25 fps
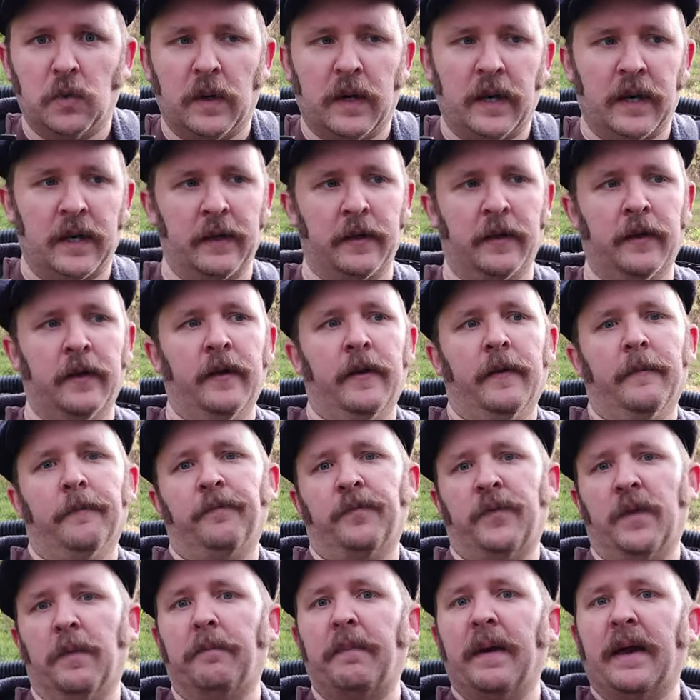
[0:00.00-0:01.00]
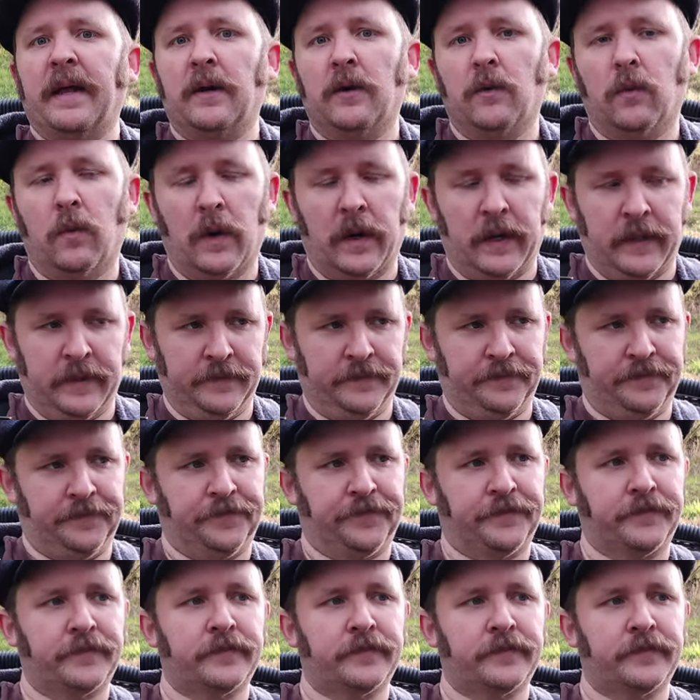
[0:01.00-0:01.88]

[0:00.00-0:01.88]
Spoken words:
one, the better one,